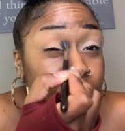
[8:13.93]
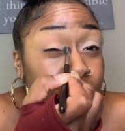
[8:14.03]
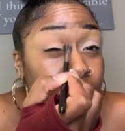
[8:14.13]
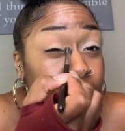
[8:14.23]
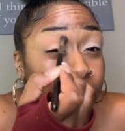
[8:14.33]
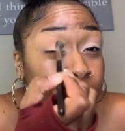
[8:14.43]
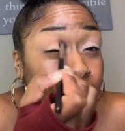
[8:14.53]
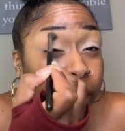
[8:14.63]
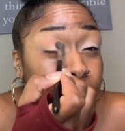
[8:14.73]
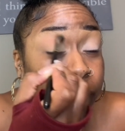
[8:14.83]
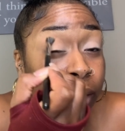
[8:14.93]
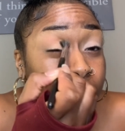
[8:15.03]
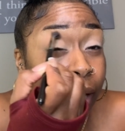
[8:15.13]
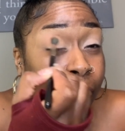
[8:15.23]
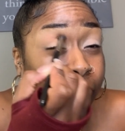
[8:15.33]
And I'm not going to put a
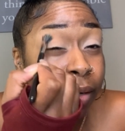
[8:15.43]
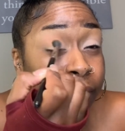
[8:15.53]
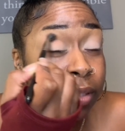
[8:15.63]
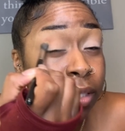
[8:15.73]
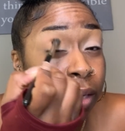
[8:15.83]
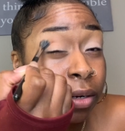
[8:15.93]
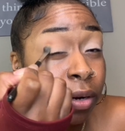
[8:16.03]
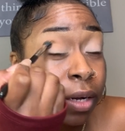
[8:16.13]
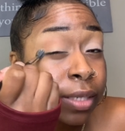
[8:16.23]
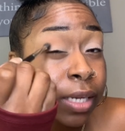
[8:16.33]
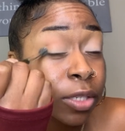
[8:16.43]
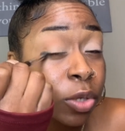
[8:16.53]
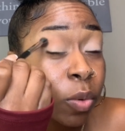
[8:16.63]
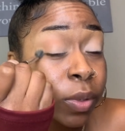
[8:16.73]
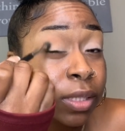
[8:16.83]
lot of this color on because I
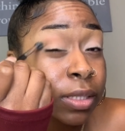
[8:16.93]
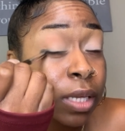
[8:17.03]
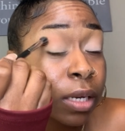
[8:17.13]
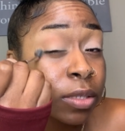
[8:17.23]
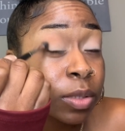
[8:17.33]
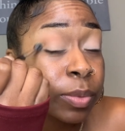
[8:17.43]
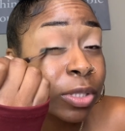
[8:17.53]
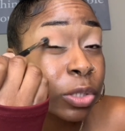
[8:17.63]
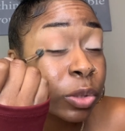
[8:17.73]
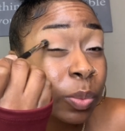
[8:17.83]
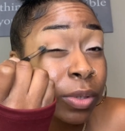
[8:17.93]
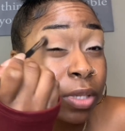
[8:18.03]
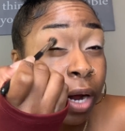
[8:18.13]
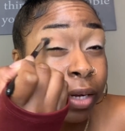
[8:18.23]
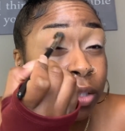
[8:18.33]
don't want this color to be super
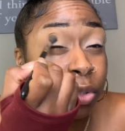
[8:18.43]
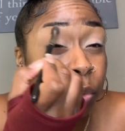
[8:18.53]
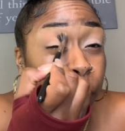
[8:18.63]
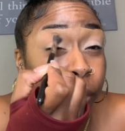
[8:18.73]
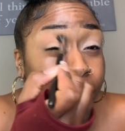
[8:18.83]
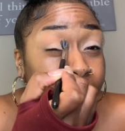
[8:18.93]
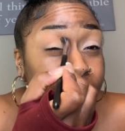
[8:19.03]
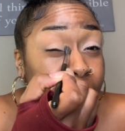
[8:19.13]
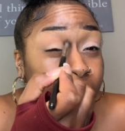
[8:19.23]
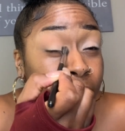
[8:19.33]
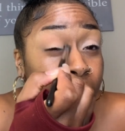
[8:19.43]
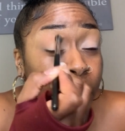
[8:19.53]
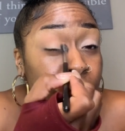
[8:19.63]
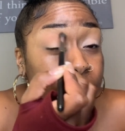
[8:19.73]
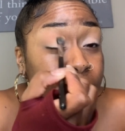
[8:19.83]
dark and super heavy,
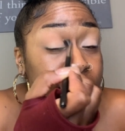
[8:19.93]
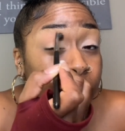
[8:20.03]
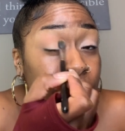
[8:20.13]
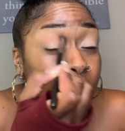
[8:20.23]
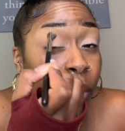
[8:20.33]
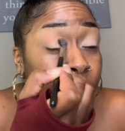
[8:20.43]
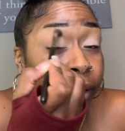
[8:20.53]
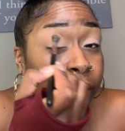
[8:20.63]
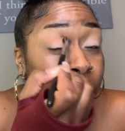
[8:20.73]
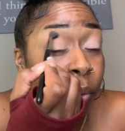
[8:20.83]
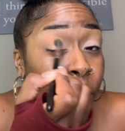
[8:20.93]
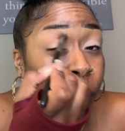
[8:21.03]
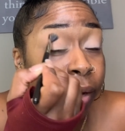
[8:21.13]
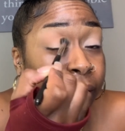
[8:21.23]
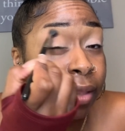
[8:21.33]
because I'm going to go in
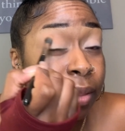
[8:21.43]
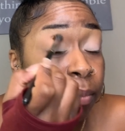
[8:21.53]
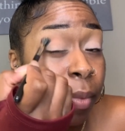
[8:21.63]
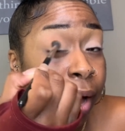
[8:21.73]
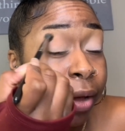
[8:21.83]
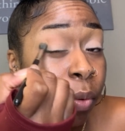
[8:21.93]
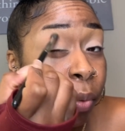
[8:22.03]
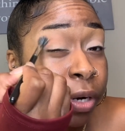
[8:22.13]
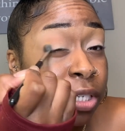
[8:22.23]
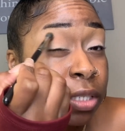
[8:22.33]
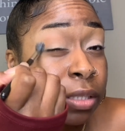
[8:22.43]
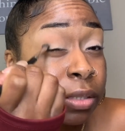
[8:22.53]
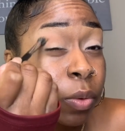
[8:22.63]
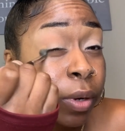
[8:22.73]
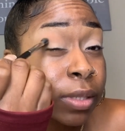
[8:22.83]
with my oranges
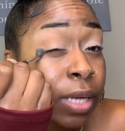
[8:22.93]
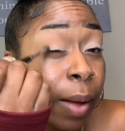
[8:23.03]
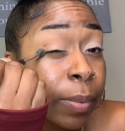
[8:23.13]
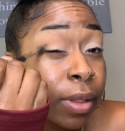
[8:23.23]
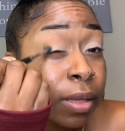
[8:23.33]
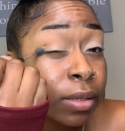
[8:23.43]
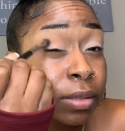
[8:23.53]
on top of this.